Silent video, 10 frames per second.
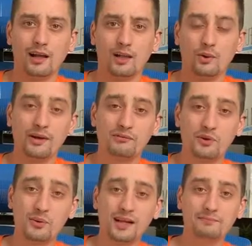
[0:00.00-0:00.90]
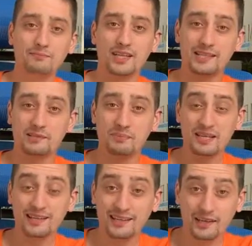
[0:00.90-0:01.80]
Hello everyone, it's
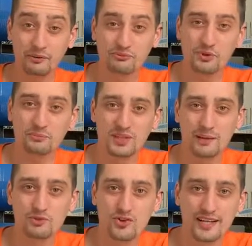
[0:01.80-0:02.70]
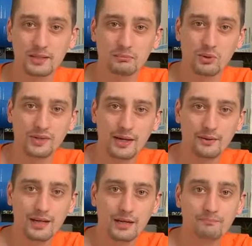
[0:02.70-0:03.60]
me Ian from DM Trading
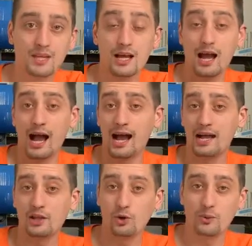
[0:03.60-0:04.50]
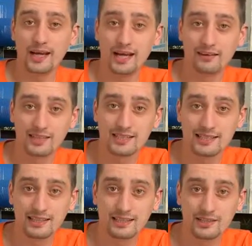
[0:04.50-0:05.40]
Bulgaria. I know we haven't
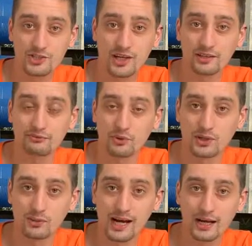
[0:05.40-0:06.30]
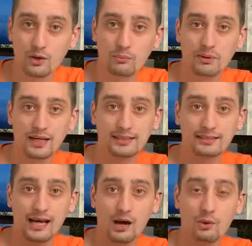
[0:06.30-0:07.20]
seen each other for a while,
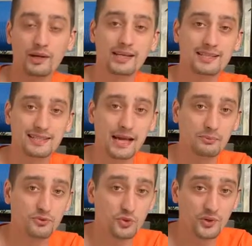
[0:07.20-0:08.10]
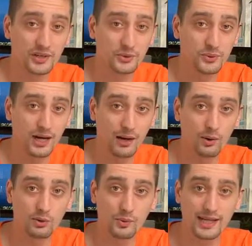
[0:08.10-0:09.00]
but now it's time to renew
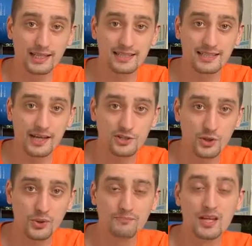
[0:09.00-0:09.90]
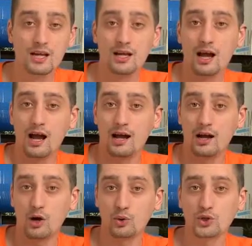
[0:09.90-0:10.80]
our weekly schedule.
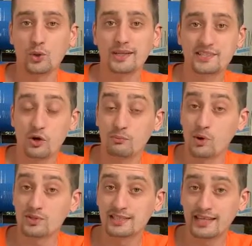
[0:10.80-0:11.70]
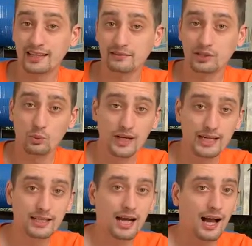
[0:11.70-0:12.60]
Uh, although it's almost the end of the
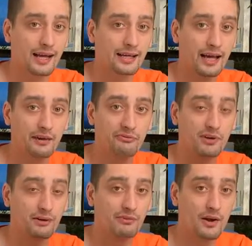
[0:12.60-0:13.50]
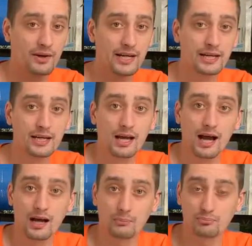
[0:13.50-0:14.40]
week, I have a very
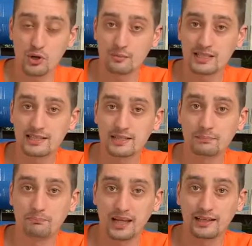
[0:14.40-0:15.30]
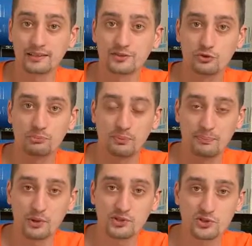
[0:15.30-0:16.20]
uh, promising plan to
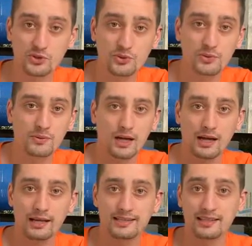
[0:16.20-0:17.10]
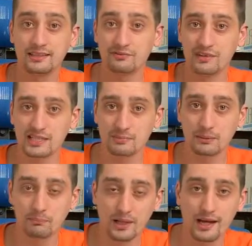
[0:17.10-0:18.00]
propose to you. Uh, it's an
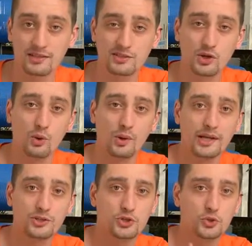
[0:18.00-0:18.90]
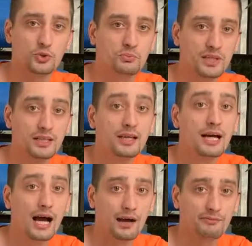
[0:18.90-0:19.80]
investment plan, so it should be
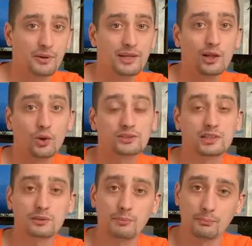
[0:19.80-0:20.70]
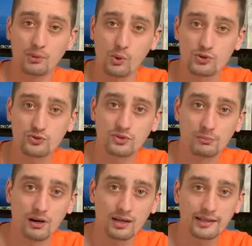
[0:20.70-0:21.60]
a very long-term approach to the
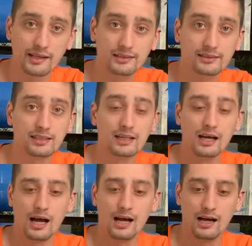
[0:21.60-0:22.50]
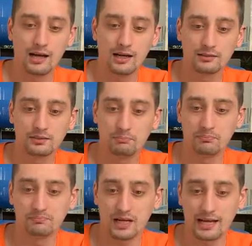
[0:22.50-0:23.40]
market. Uh, the,
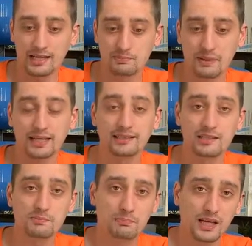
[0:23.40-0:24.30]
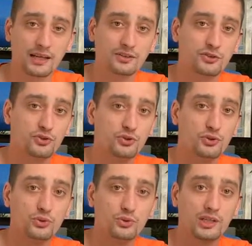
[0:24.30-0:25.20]
I expect this plan
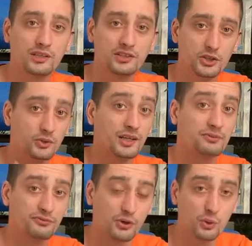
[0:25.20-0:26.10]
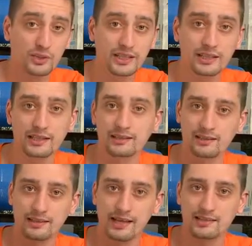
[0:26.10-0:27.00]
to continue unfolding in
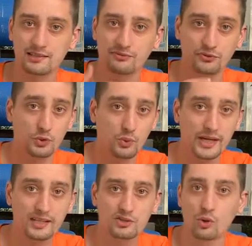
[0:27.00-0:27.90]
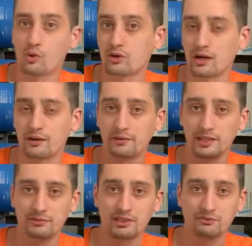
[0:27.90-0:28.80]
the next few weeks or uh,
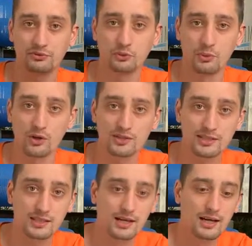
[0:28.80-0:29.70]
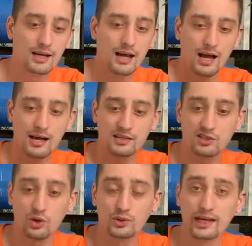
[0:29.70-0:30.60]
even a few months uh,
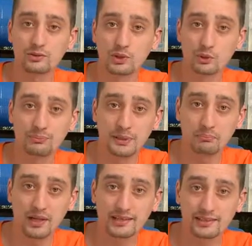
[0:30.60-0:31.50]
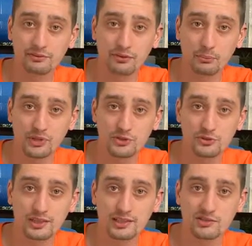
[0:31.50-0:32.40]
so there will be plenty of
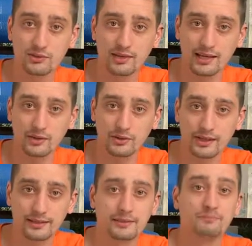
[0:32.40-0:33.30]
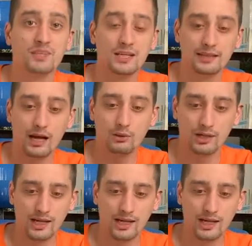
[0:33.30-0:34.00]
opportunities to take on it. Now